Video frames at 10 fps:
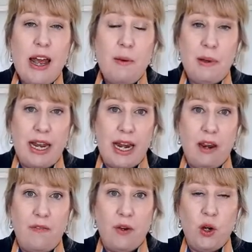But
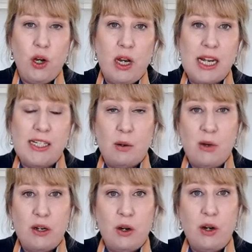if you are
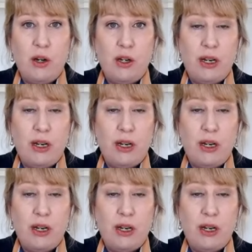someone who,